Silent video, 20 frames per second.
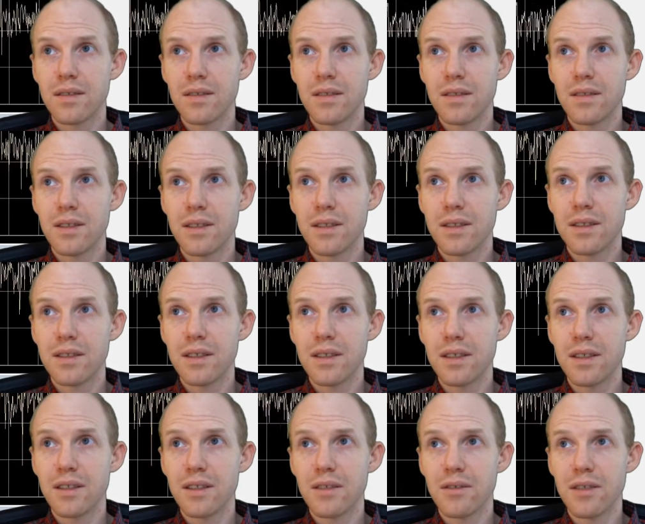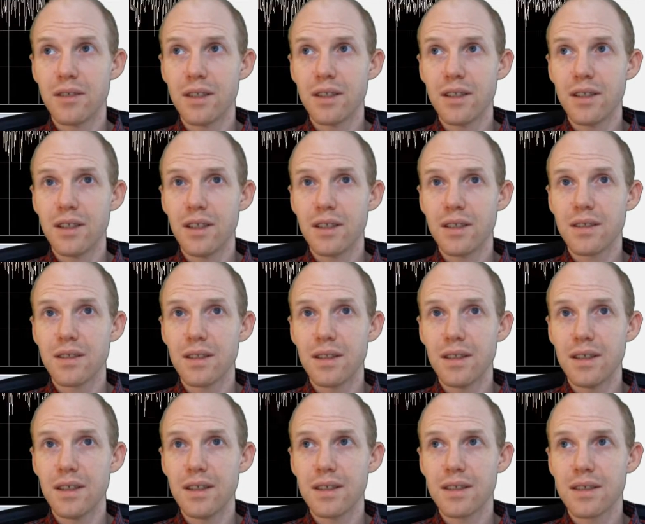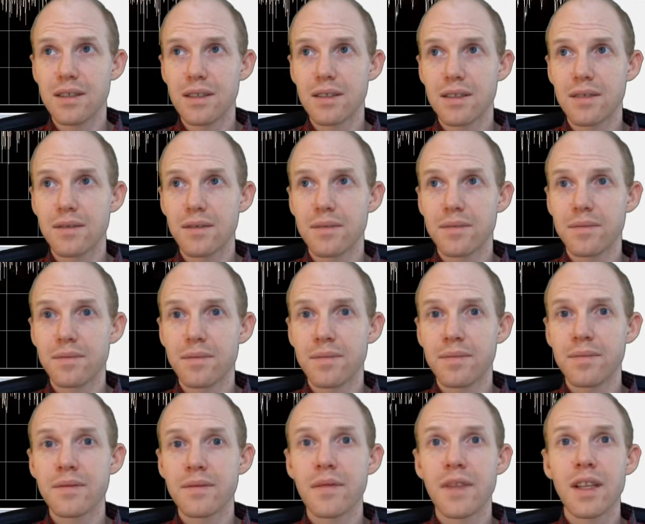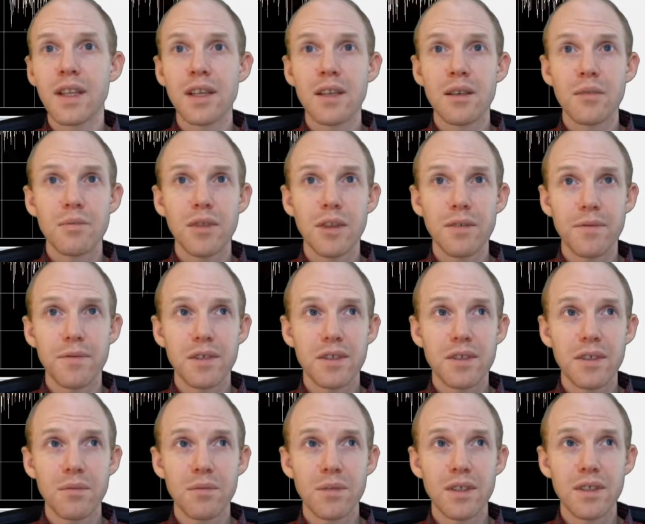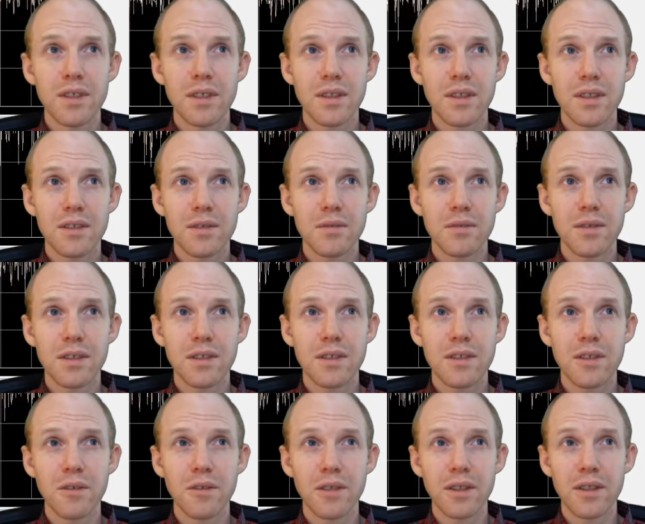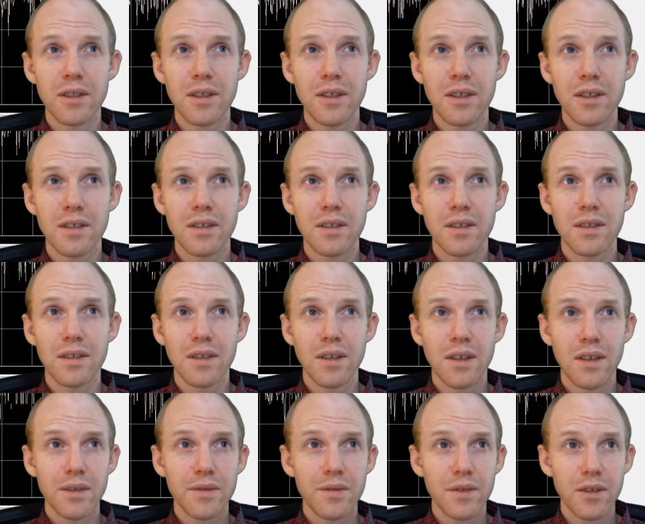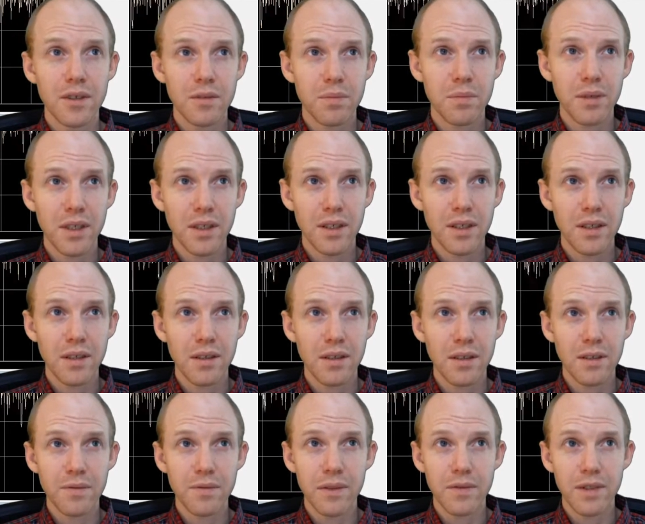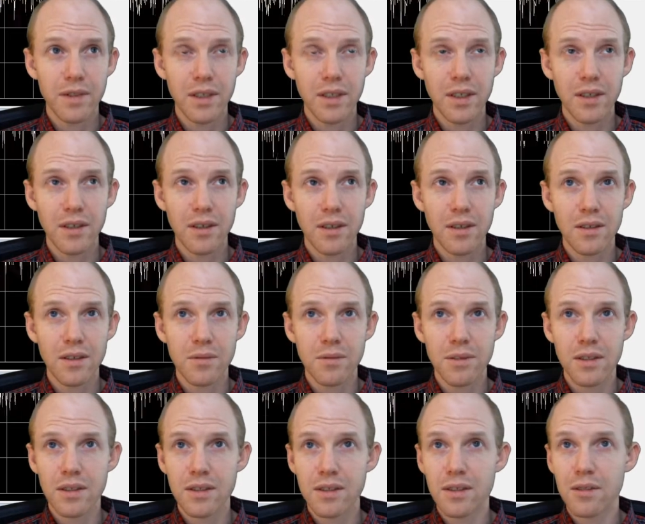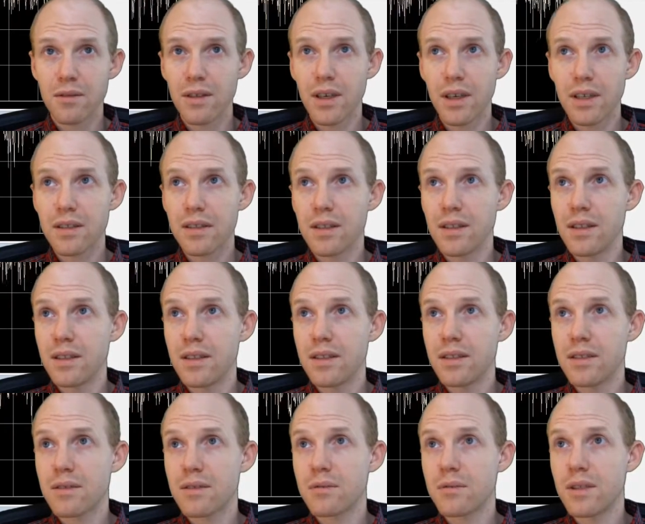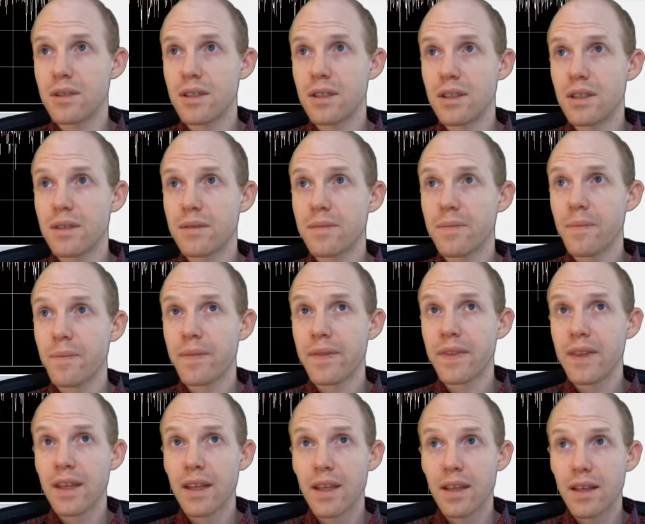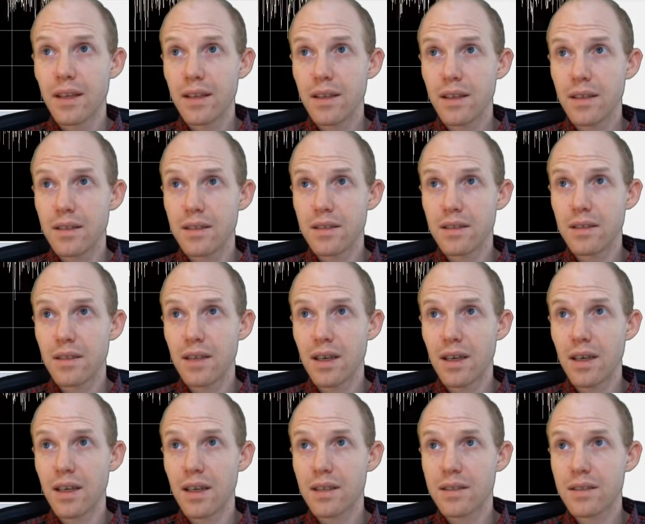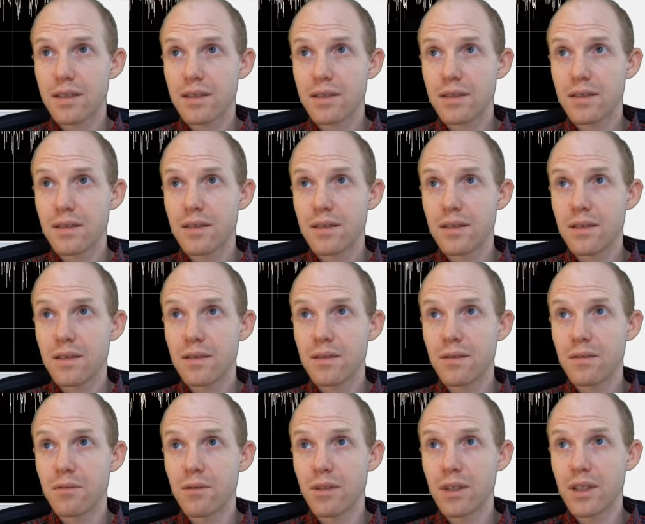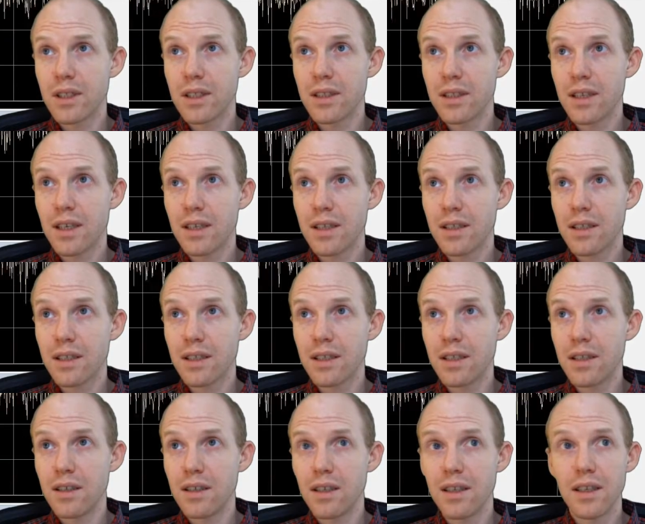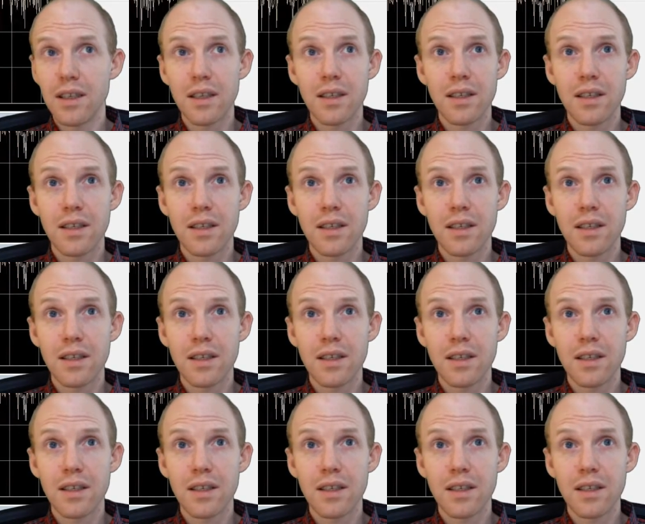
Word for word: Let's see. You can adjust this. But for some reason, this one's showing the first peak here at fifty kilohertz, which is correct. And this one is not really locking in on it.